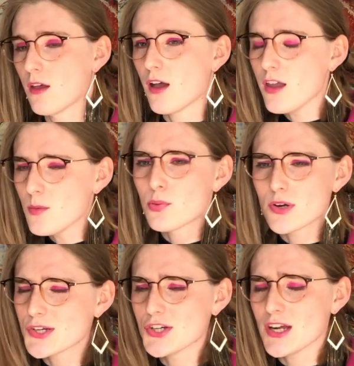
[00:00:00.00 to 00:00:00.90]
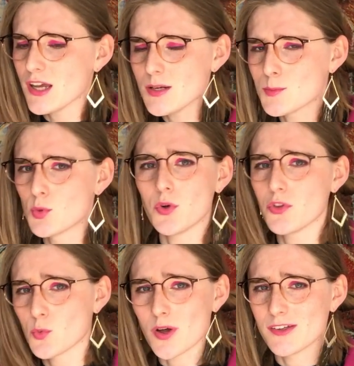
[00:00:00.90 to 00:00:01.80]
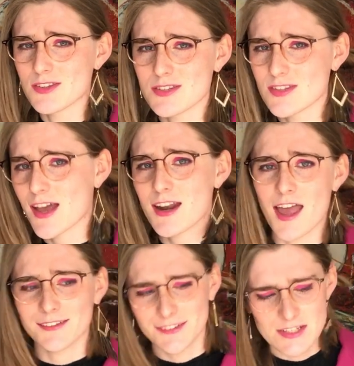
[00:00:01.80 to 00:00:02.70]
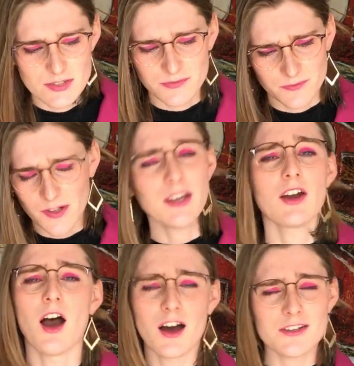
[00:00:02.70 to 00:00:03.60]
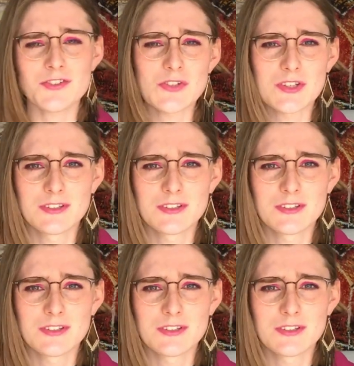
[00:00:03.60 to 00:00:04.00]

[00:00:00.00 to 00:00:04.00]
I appreciate more the ones that at least f***ing ask.